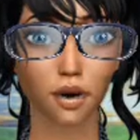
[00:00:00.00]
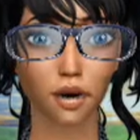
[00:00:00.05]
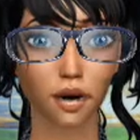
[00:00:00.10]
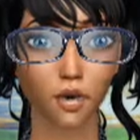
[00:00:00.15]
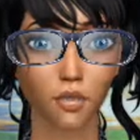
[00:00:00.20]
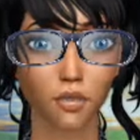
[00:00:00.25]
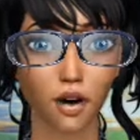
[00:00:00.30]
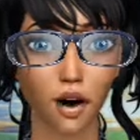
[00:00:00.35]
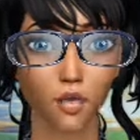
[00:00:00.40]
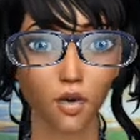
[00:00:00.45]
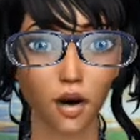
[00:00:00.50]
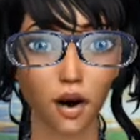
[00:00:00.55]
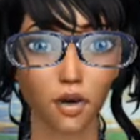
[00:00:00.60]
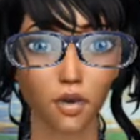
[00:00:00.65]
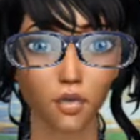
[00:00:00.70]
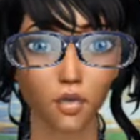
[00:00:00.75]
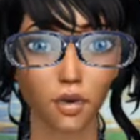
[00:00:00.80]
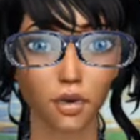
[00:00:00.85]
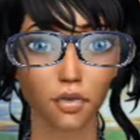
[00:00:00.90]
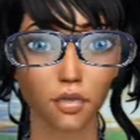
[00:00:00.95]
Lift your
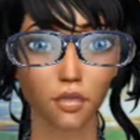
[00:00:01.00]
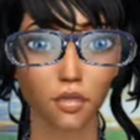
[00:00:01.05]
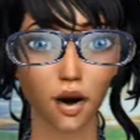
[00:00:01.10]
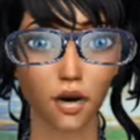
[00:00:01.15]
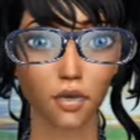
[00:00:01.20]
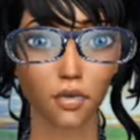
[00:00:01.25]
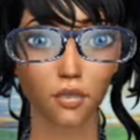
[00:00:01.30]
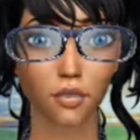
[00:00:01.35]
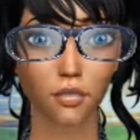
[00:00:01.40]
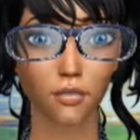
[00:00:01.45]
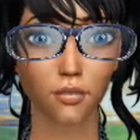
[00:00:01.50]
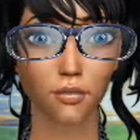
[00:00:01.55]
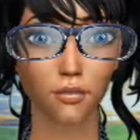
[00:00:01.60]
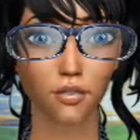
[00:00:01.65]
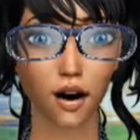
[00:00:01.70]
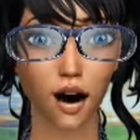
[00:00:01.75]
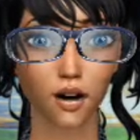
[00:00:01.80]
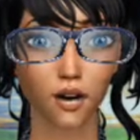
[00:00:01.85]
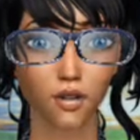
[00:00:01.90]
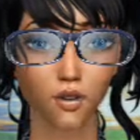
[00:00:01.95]
shoulders up off the
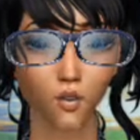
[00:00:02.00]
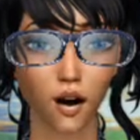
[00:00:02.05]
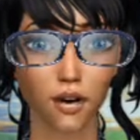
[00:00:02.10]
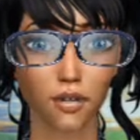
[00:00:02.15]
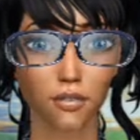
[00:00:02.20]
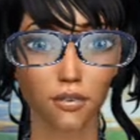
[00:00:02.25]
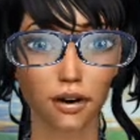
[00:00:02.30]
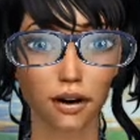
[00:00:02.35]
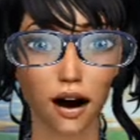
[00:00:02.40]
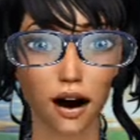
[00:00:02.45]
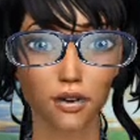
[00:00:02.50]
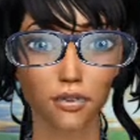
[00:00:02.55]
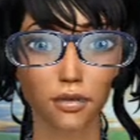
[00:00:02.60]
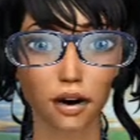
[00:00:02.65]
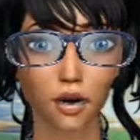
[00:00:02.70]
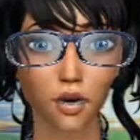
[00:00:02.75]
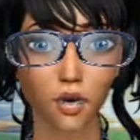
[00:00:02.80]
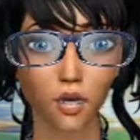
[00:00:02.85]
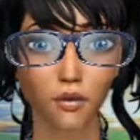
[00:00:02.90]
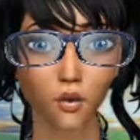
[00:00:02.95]
floor while
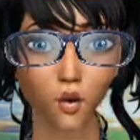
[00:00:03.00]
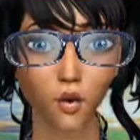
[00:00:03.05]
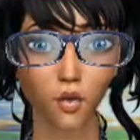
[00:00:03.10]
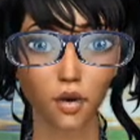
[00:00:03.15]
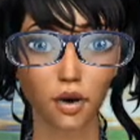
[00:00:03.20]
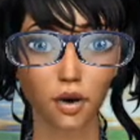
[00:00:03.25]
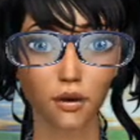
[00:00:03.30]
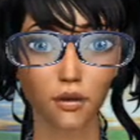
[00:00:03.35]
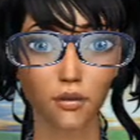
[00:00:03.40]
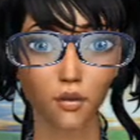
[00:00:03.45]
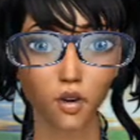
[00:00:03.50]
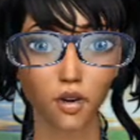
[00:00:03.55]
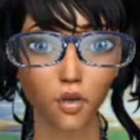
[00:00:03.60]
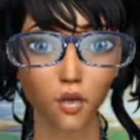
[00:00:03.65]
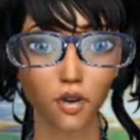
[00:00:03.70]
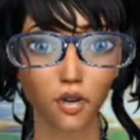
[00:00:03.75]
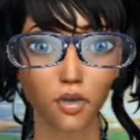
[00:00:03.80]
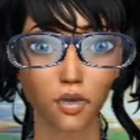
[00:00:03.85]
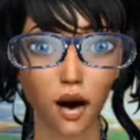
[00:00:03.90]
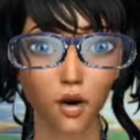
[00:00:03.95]
simultaneously raising
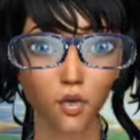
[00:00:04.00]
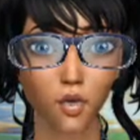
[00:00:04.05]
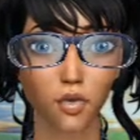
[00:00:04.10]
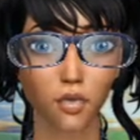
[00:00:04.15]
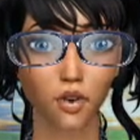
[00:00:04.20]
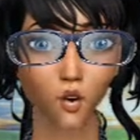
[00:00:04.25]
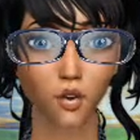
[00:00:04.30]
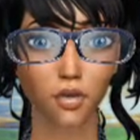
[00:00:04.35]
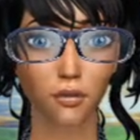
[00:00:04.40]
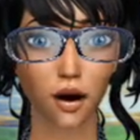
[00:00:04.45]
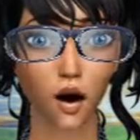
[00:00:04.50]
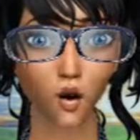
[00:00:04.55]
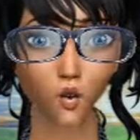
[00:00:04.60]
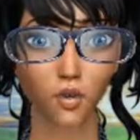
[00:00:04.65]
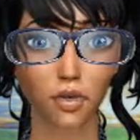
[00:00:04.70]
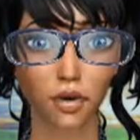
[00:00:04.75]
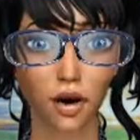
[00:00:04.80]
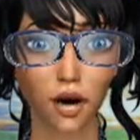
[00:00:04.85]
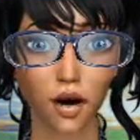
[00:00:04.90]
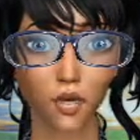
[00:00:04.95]
your left leg to
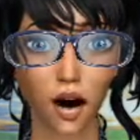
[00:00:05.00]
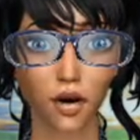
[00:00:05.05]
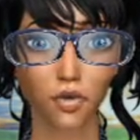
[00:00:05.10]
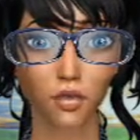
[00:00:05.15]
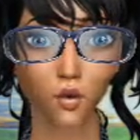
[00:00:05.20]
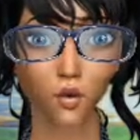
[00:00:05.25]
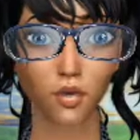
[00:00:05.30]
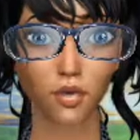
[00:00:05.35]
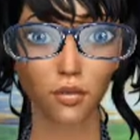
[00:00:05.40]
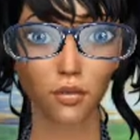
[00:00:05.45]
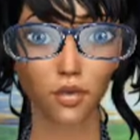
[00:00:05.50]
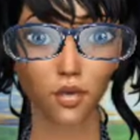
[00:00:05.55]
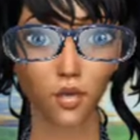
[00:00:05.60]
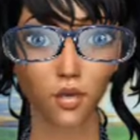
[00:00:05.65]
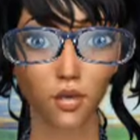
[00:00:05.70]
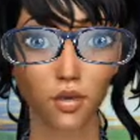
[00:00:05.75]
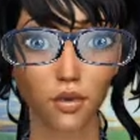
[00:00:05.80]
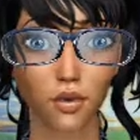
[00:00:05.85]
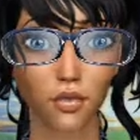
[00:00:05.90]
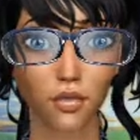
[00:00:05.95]
height of about 12
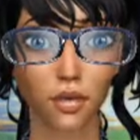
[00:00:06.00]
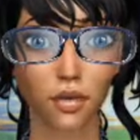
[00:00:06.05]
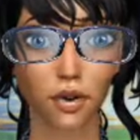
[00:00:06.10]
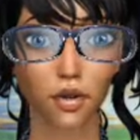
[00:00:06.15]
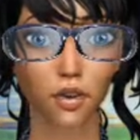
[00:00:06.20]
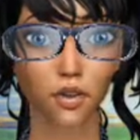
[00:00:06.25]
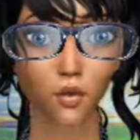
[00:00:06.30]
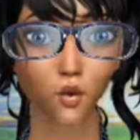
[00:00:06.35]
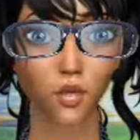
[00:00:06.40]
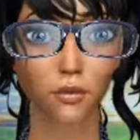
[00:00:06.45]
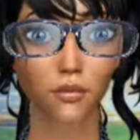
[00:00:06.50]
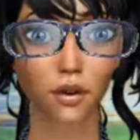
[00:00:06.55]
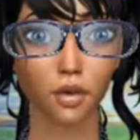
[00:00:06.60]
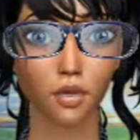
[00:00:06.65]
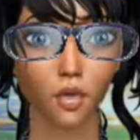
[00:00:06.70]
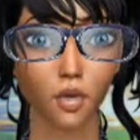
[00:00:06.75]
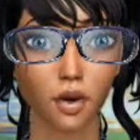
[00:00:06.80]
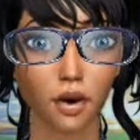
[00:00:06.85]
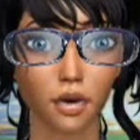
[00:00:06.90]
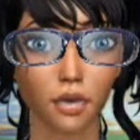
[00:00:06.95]
inches 30
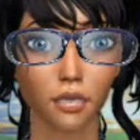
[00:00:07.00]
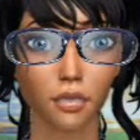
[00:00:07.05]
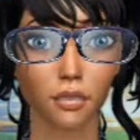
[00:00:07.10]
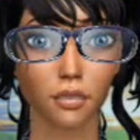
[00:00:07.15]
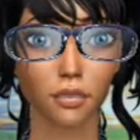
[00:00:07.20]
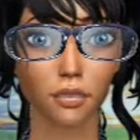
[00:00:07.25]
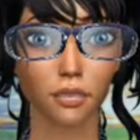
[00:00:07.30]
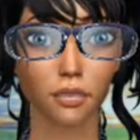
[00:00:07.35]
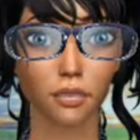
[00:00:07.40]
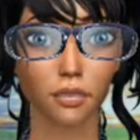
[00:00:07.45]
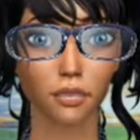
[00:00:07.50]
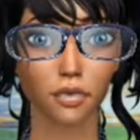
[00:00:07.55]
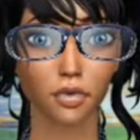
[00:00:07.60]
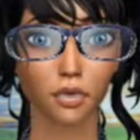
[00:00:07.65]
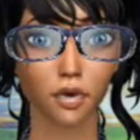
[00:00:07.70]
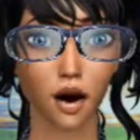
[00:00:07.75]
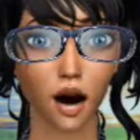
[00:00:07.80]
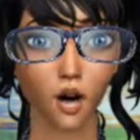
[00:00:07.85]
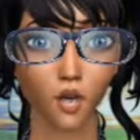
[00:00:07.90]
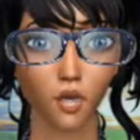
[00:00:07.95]
centimeters
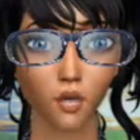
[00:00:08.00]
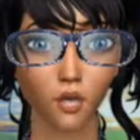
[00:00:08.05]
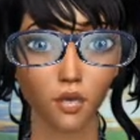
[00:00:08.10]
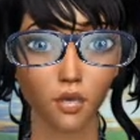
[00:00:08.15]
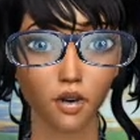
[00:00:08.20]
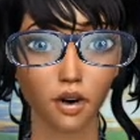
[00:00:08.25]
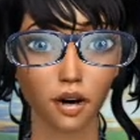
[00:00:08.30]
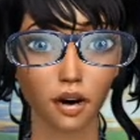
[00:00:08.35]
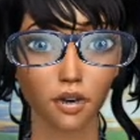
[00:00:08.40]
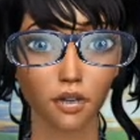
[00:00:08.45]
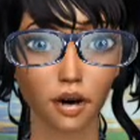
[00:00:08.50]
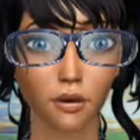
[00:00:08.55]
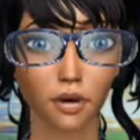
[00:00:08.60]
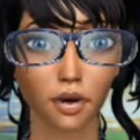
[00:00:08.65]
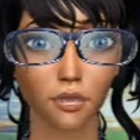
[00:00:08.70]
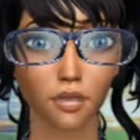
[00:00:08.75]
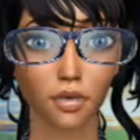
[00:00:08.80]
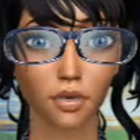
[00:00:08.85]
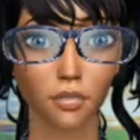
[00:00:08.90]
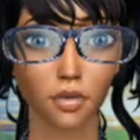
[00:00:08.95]
contract your
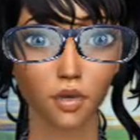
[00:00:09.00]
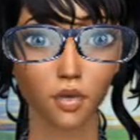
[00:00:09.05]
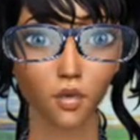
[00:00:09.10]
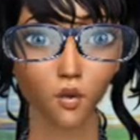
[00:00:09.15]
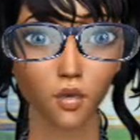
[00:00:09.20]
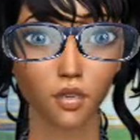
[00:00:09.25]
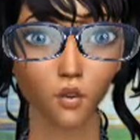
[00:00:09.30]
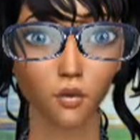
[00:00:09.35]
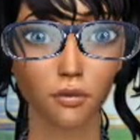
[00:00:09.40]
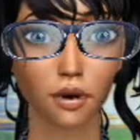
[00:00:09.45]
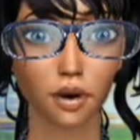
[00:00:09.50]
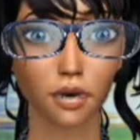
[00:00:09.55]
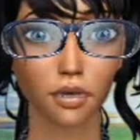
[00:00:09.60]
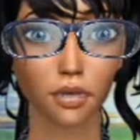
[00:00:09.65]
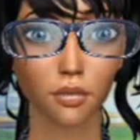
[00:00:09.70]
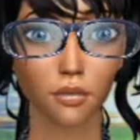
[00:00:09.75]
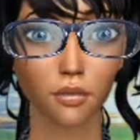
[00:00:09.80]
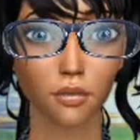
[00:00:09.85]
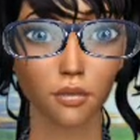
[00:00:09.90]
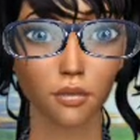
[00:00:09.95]
obliques as you do
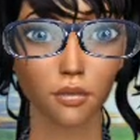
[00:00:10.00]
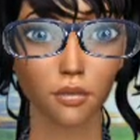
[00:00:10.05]
this.